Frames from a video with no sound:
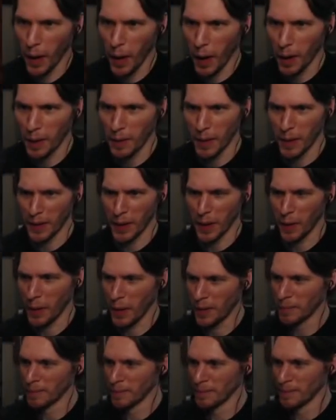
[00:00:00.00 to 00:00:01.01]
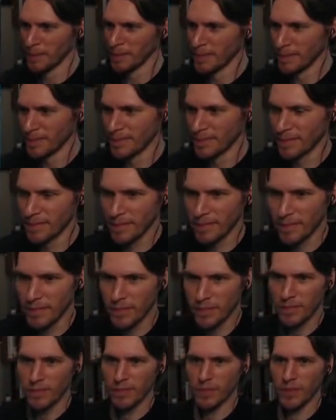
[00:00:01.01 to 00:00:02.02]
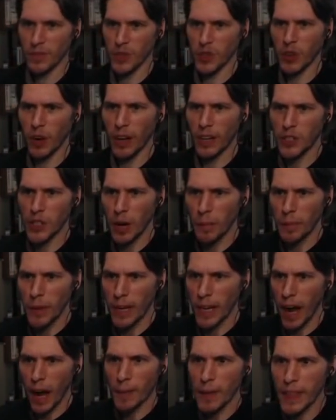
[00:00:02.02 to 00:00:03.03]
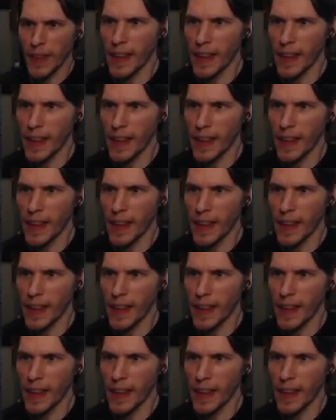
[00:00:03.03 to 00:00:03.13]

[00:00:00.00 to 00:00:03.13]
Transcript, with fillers: I'm never gonna win. Try jumping. I've been in